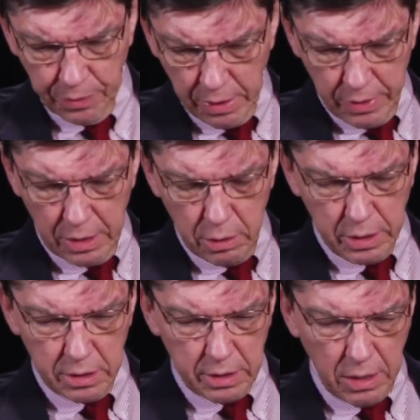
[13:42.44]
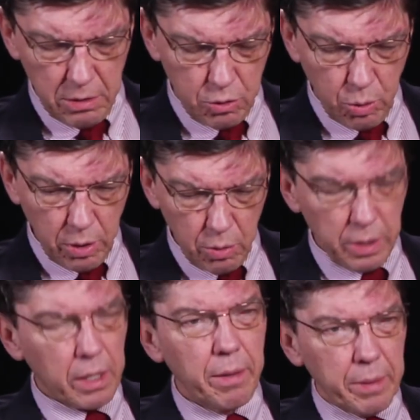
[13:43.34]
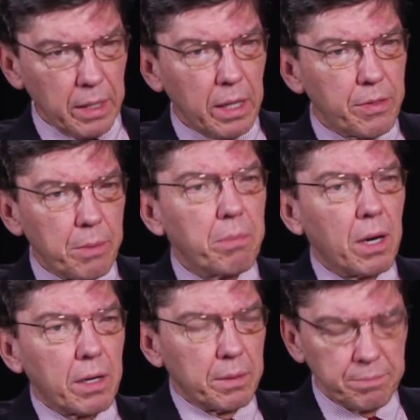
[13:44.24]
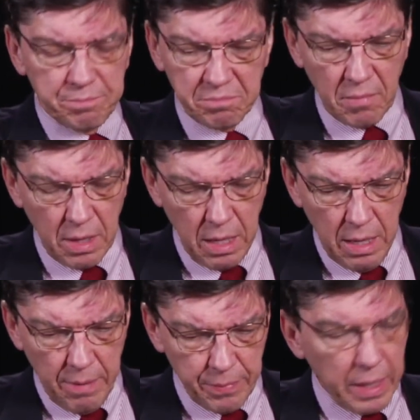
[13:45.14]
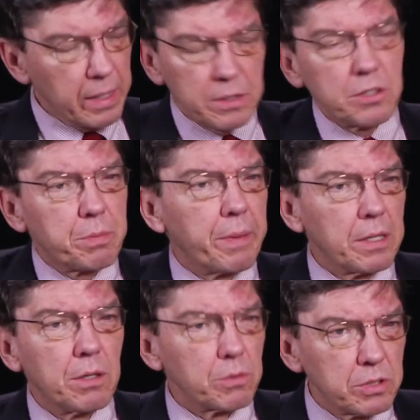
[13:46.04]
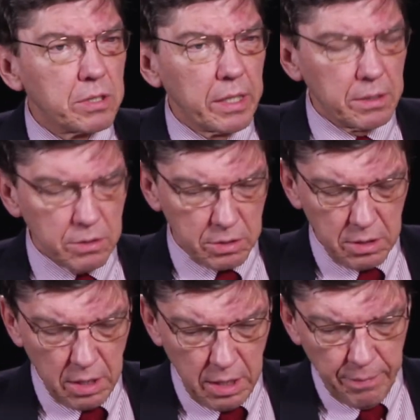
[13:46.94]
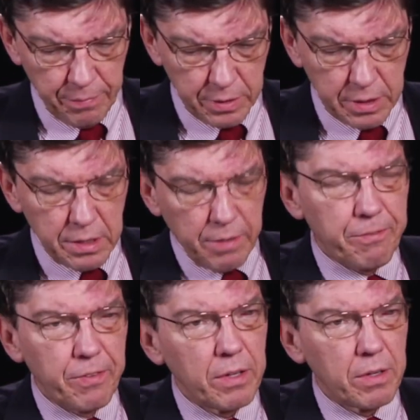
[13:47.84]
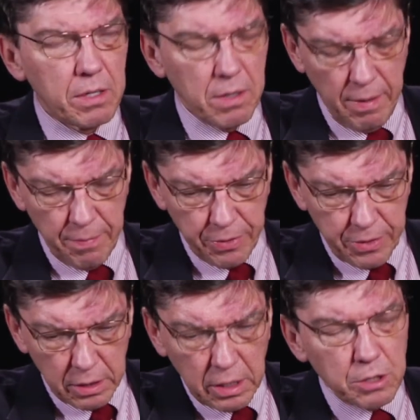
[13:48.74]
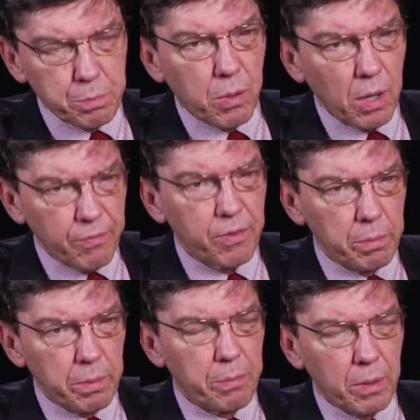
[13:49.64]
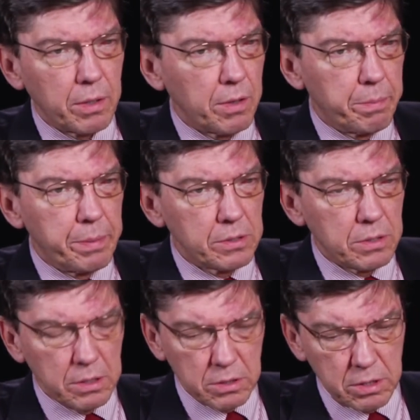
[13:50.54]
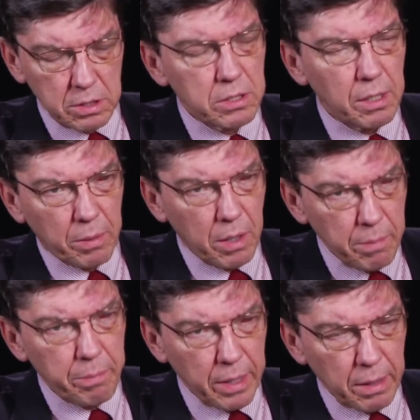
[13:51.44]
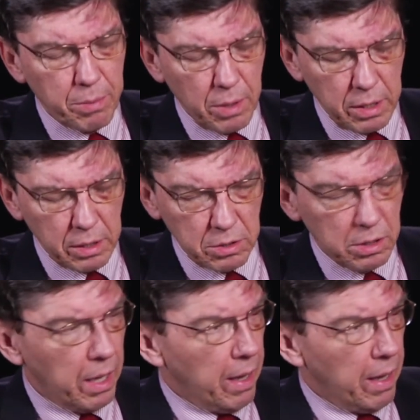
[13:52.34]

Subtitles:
they look at Toyota coming at the bottom, and it just made no sense to defend the least profitable part of the business, the subcompact products,